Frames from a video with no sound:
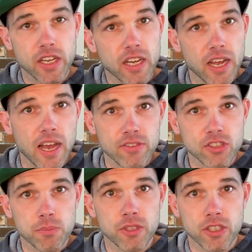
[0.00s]
I have
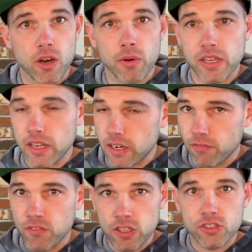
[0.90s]
something going, and it
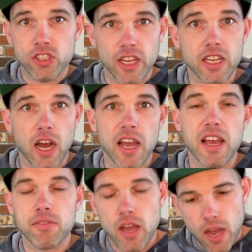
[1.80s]
feels like I
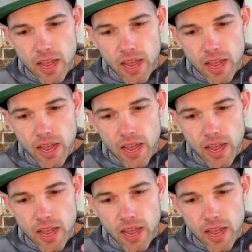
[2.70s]
have